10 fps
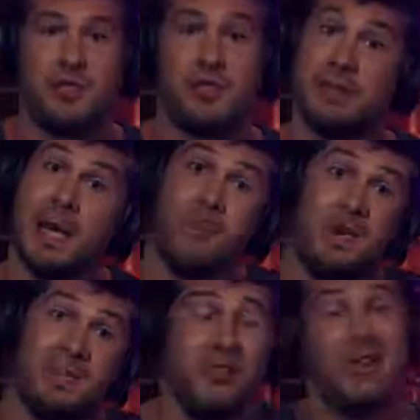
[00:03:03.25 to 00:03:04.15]
And so at that
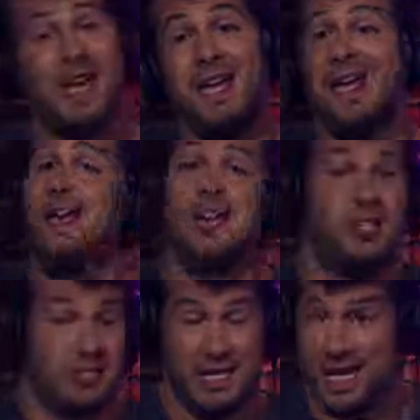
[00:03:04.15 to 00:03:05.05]
point, you say, okay,
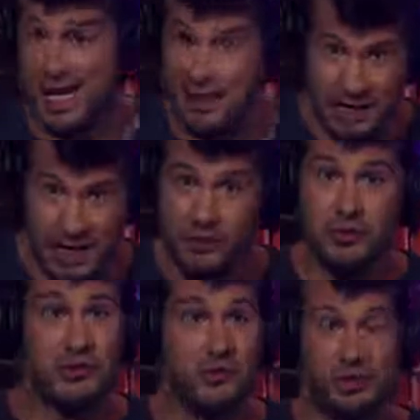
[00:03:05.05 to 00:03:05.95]
just like anything
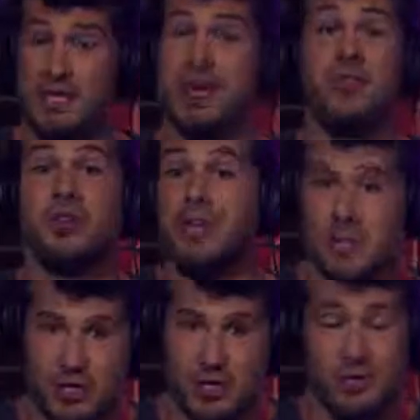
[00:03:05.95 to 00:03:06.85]
else, just like other
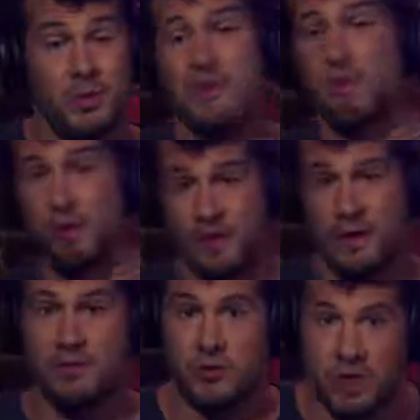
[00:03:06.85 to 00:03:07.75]
conditions, we have a more
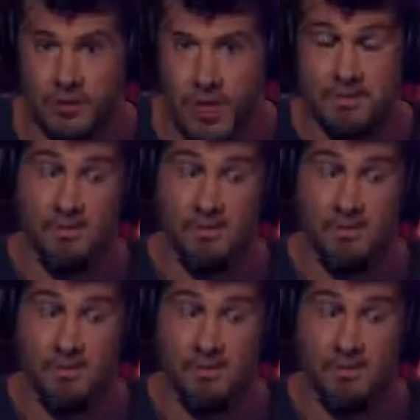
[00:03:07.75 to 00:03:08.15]
effective drug for that.